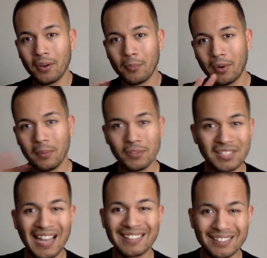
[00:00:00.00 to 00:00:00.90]
you pretty much
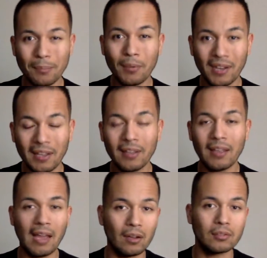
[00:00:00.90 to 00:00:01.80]
had somebody
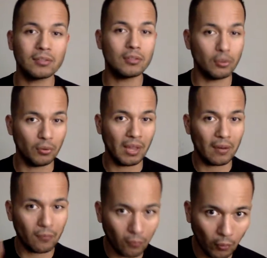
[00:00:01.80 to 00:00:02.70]
else do
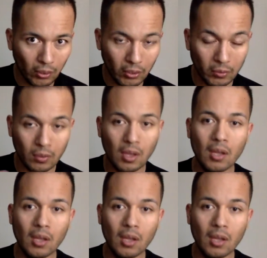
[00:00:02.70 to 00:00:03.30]
that for you.